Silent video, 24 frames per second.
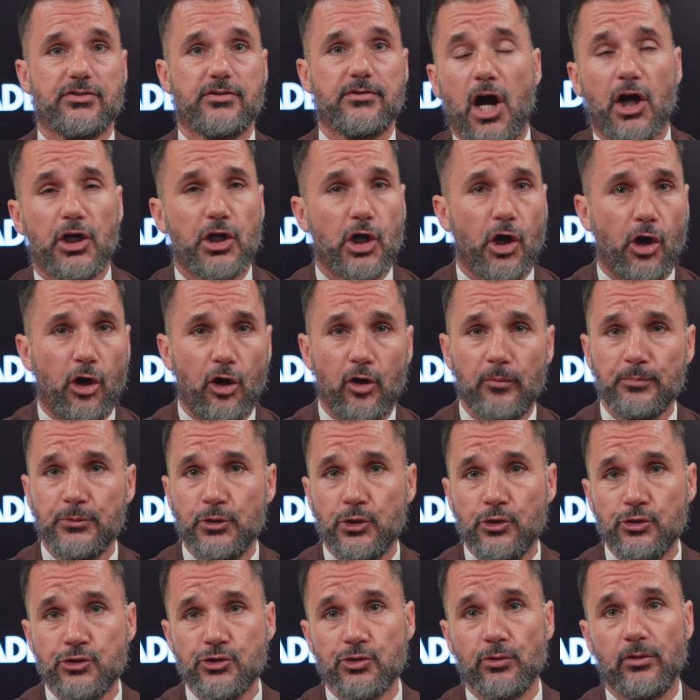A calm,
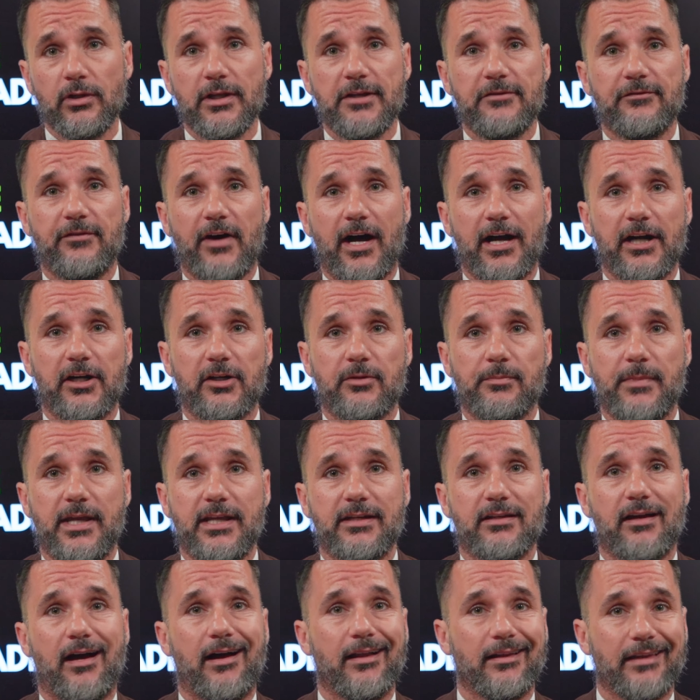neutral
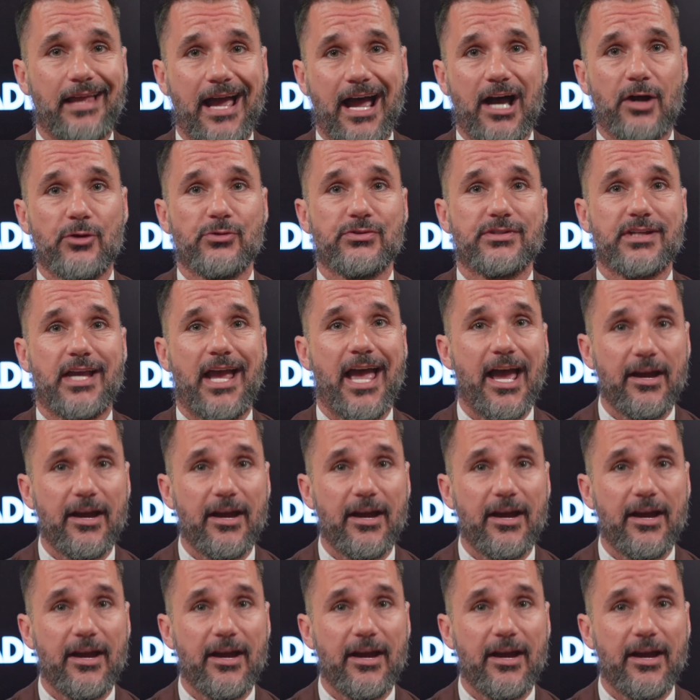environment allows